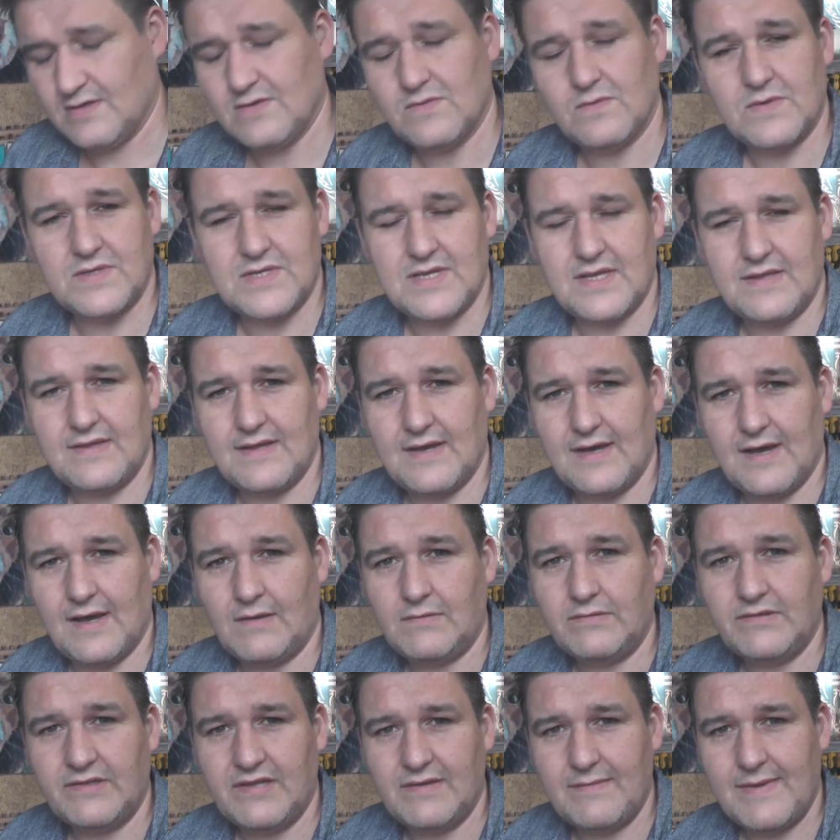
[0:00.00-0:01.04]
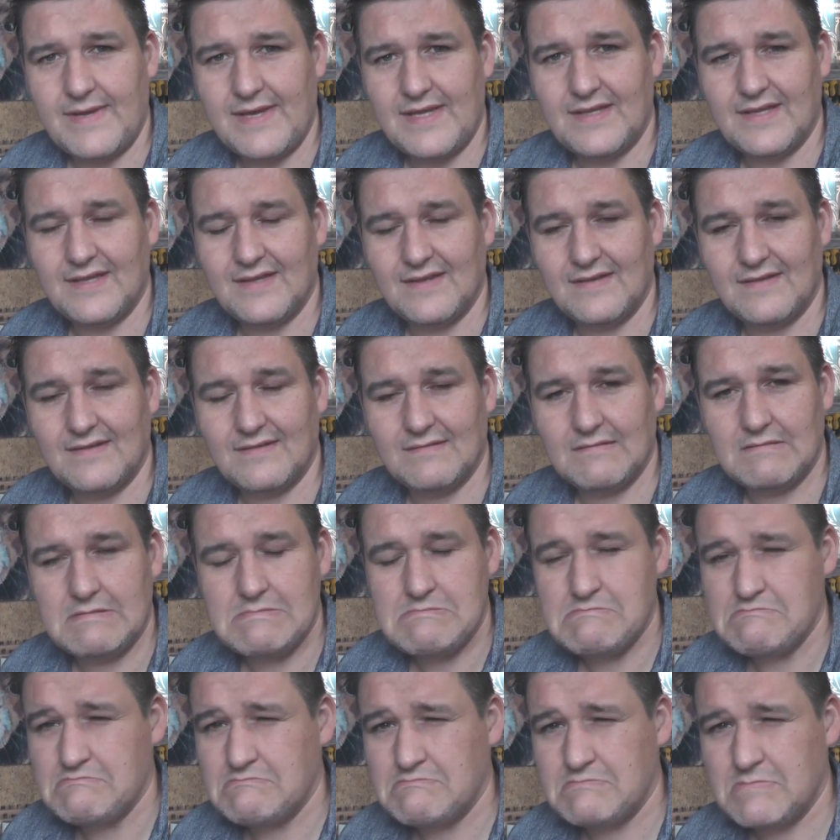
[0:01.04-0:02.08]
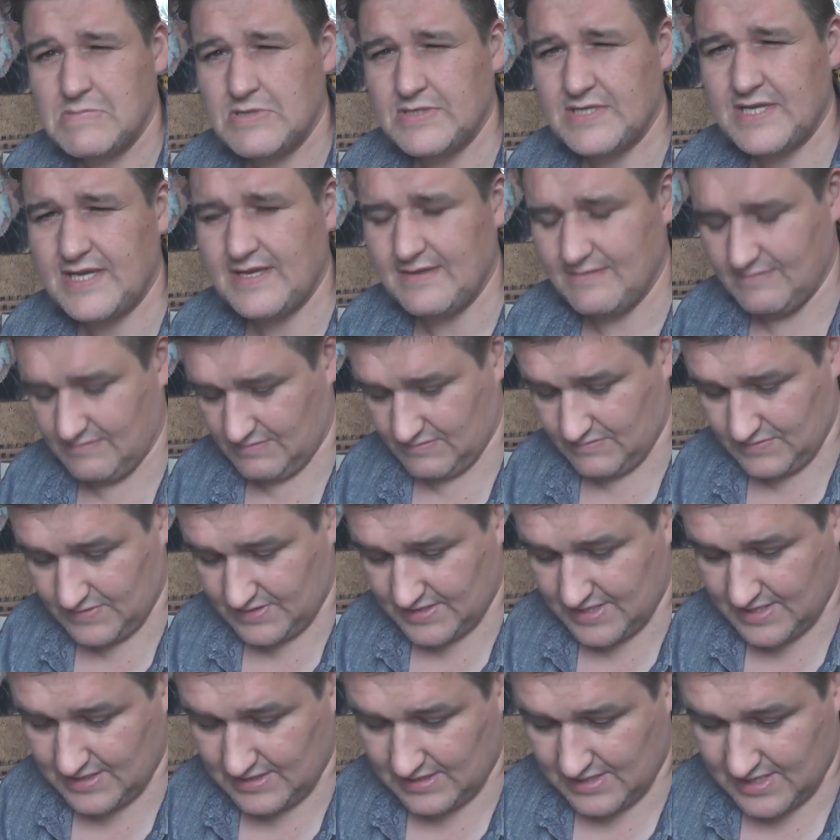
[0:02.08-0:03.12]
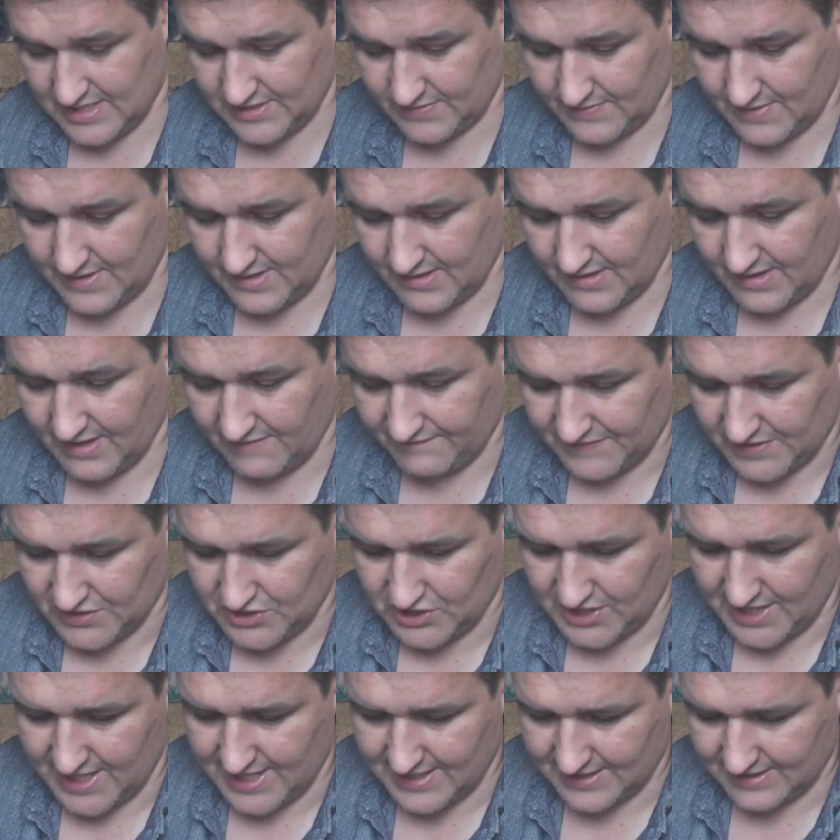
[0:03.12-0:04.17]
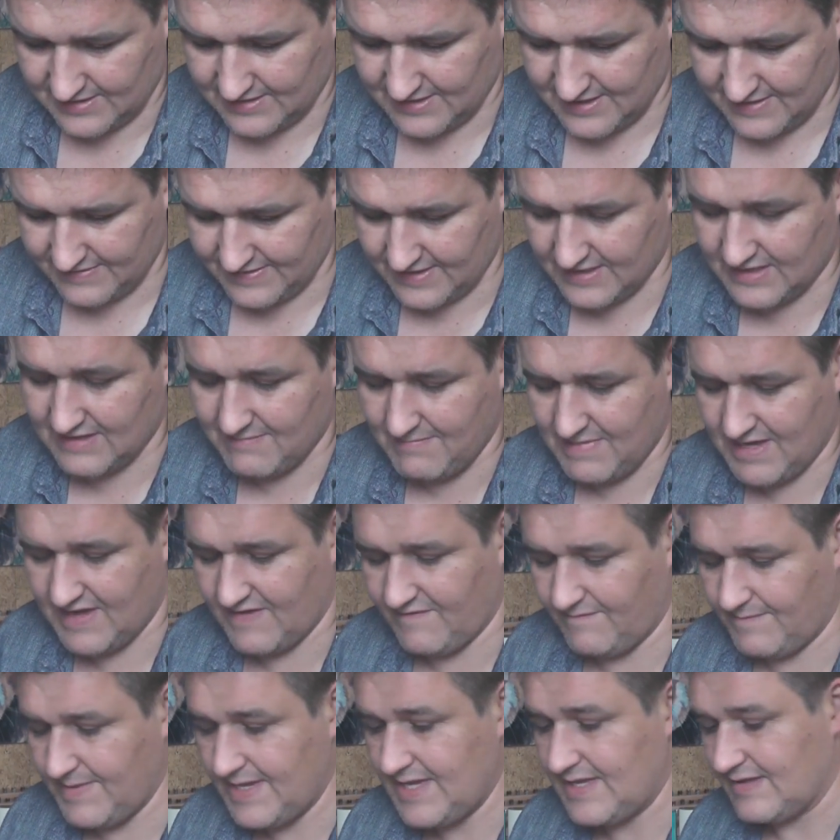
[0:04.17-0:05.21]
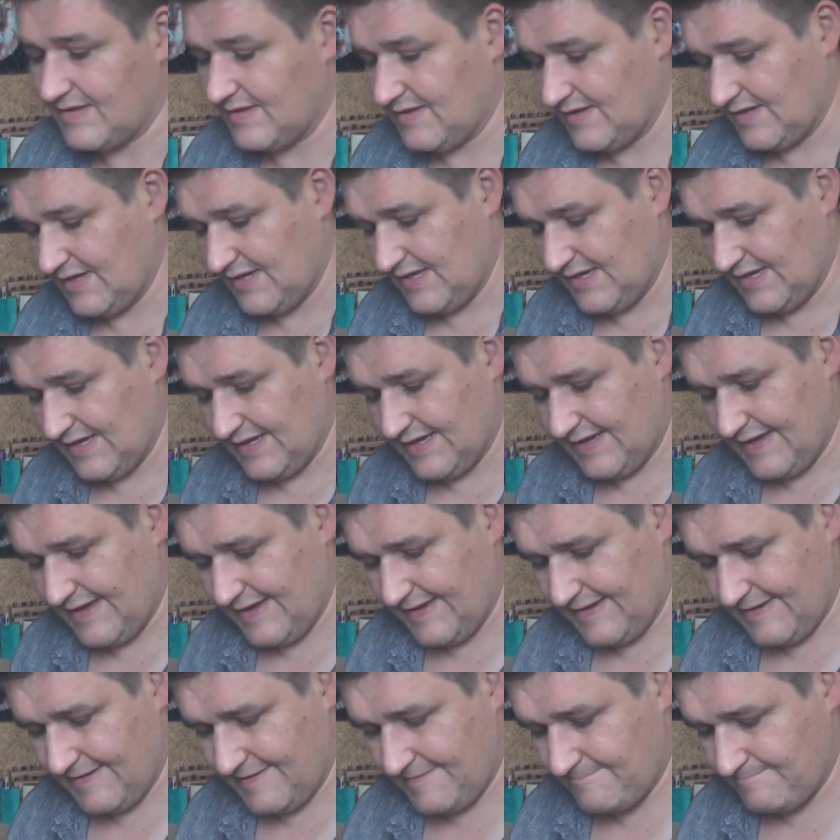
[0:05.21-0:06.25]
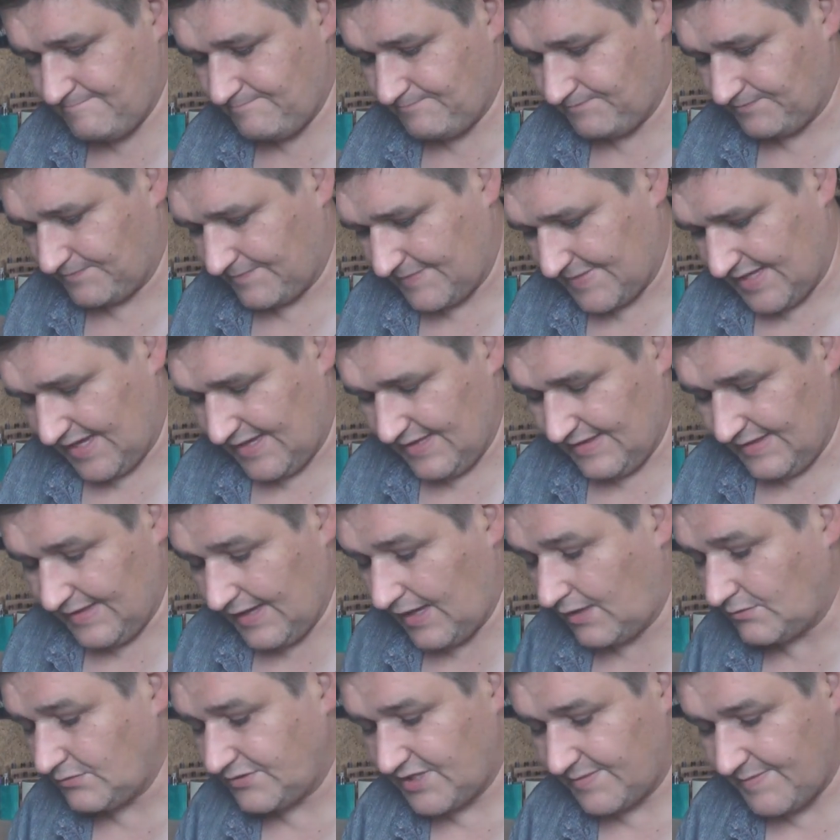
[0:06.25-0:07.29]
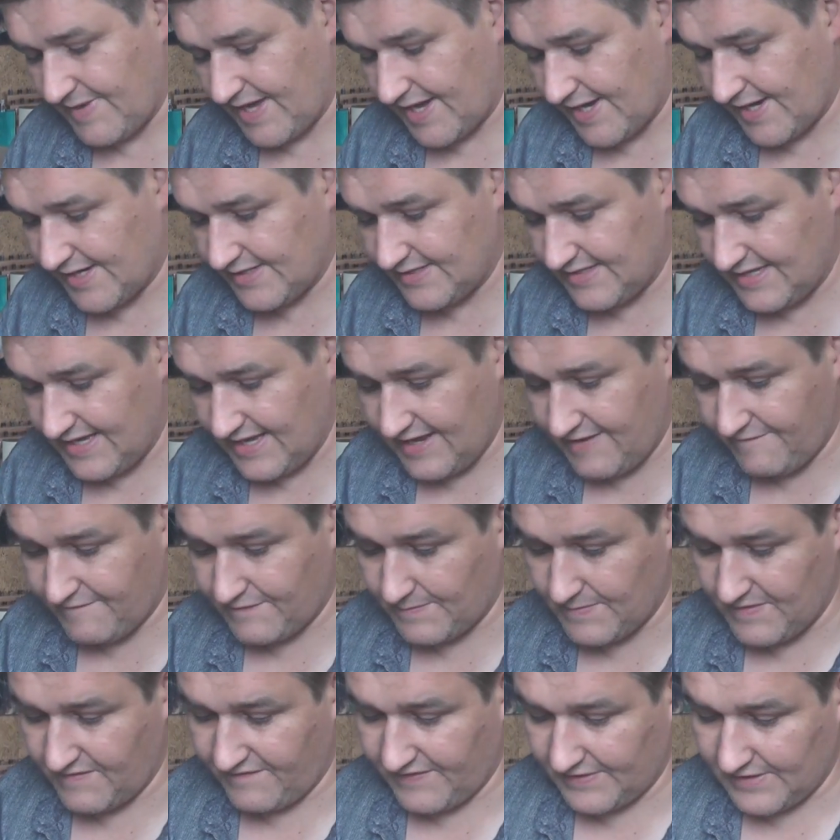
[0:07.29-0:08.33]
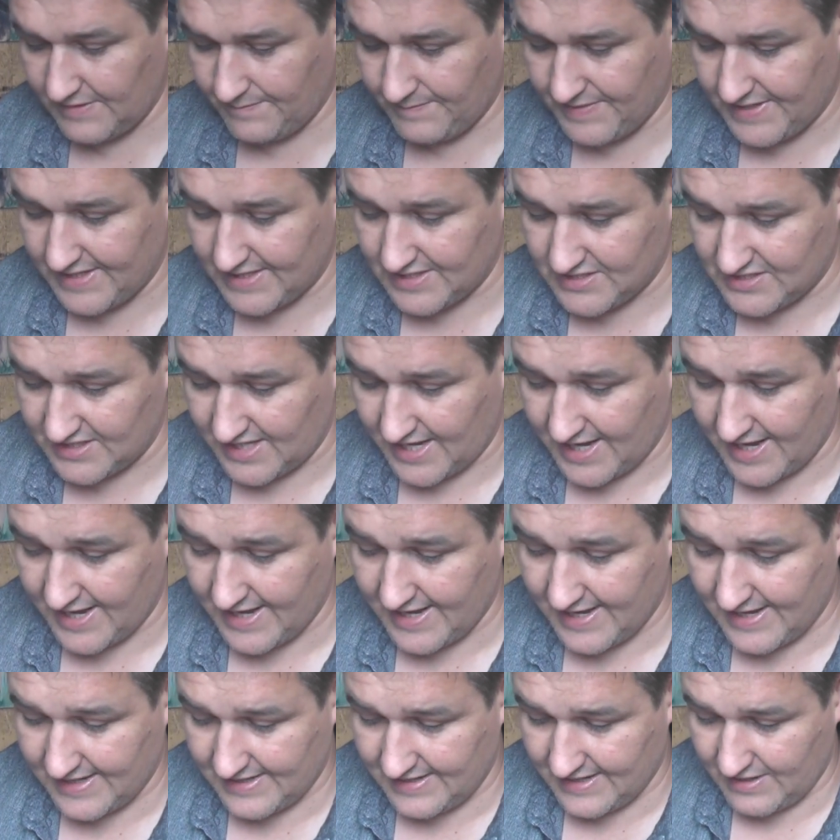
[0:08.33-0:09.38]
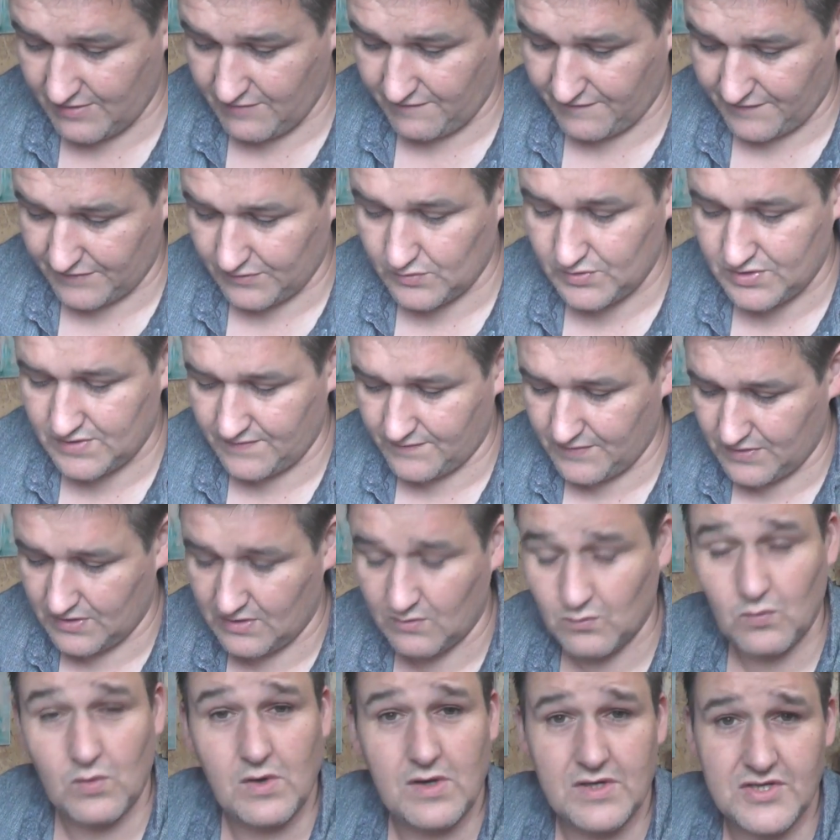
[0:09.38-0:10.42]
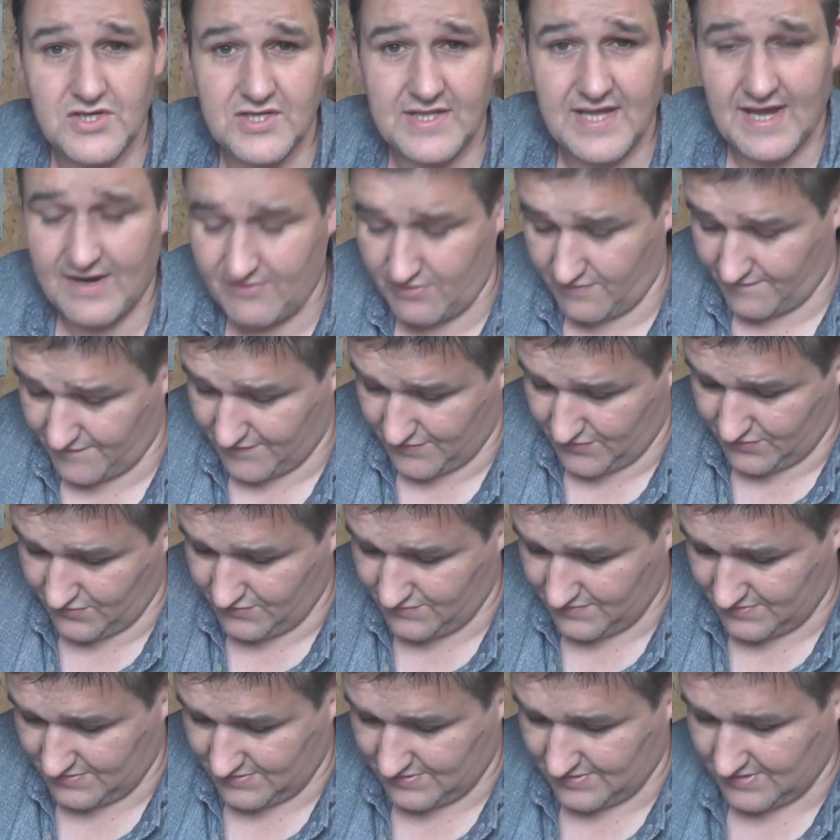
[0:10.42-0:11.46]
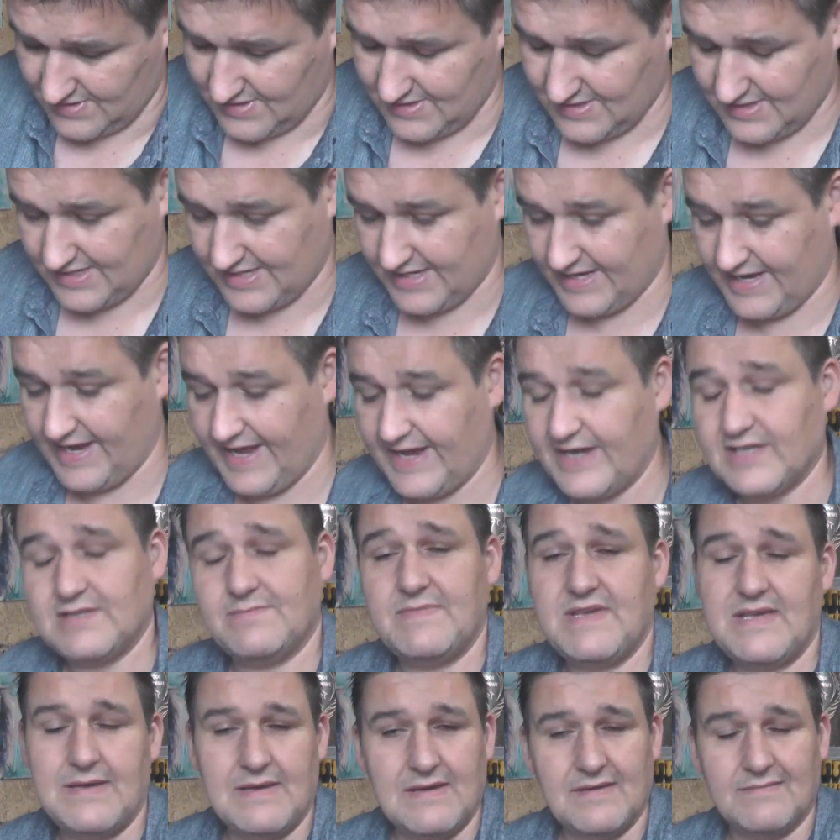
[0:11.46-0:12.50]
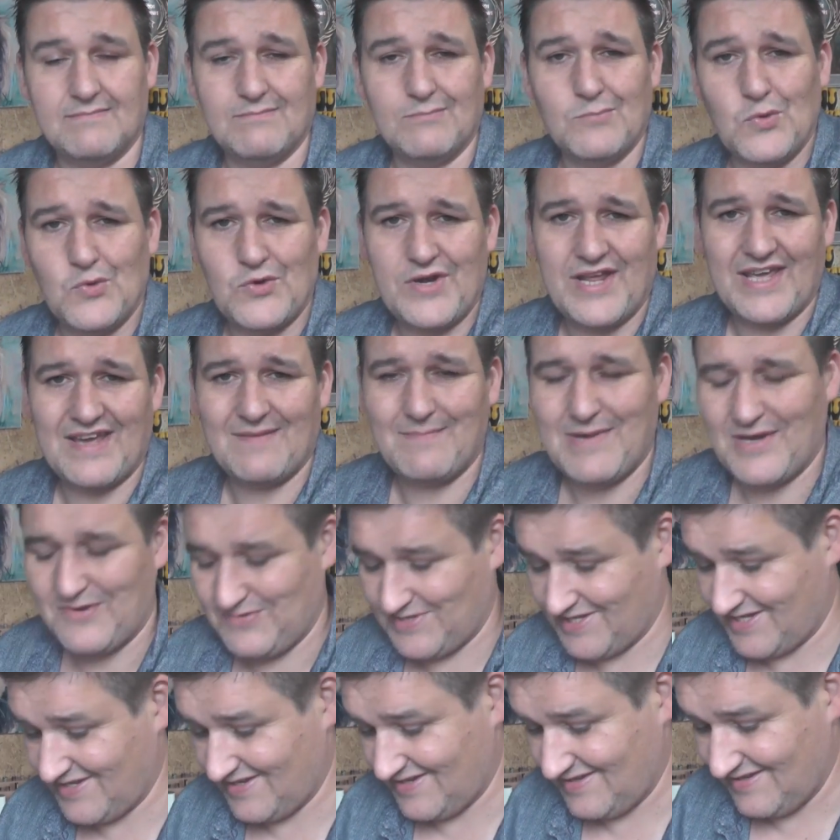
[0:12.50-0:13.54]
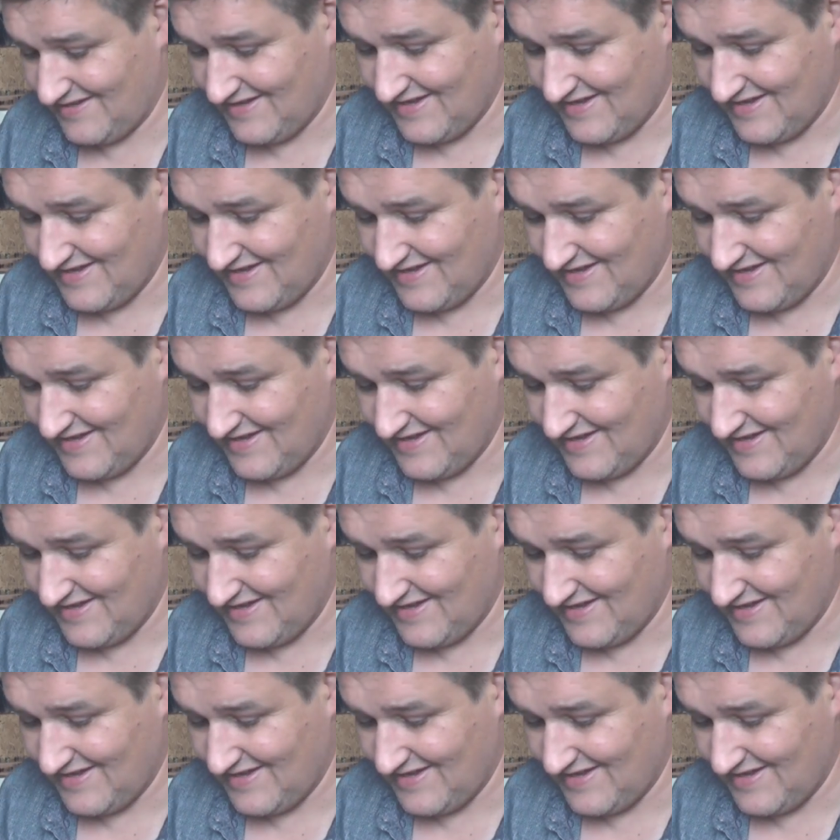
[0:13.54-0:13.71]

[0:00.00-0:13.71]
was it the Ultimate? Was it? Was that the last one? I'll have to check. I think it may have been. The Ultimate RDA from the Philippines. Now, for those of you that watched that review and heard me moaning about it,